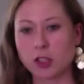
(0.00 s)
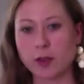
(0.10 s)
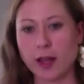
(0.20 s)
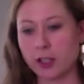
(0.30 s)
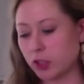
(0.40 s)
So
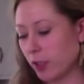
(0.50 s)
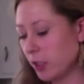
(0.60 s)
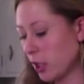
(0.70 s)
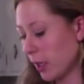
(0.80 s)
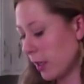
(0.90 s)
I had a shredded
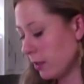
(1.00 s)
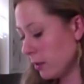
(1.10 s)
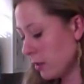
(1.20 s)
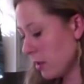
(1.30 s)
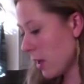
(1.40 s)
chicken,
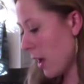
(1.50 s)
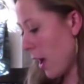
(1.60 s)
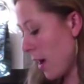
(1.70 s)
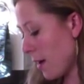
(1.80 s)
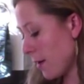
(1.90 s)

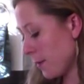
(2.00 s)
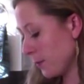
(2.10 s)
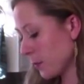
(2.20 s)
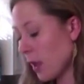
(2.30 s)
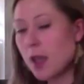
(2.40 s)

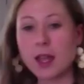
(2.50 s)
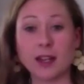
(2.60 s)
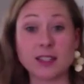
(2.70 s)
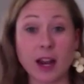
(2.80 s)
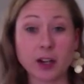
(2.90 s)
an
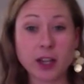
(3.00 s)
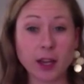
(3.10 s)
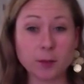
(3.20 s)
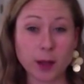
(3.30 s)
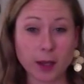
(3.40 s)
entire
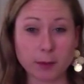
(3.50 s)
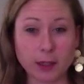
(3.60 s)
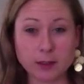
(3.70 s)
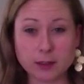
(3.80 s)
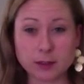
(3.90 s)
can of black
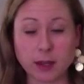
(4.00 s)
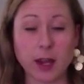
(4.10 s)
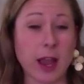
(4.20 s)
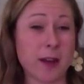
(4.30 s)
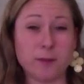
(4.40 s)
beans. I
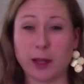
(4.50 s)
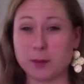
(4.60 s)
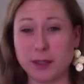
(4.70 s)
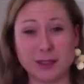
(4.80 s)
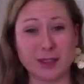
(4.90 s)
have black
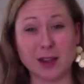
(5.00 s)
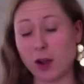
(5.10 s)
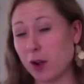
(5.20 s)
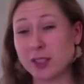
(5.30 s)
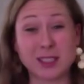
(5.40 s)
beans
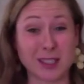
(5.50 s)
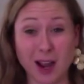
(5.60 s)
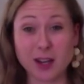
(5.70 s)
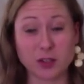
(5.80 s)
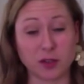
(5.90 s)

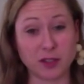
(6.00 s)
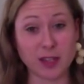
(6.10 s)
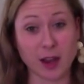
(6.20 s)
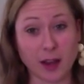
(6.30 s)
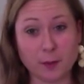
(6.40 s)
stocked all the
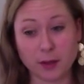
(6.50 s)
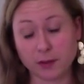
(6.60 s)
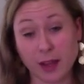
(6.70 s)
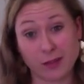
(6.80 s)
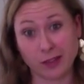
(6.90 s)
time. I don't
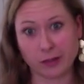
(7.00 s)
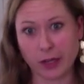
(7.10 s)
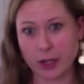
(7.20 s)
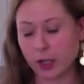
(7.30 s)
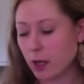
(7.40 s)
have any right
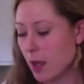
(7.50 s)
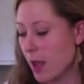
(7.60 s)
here.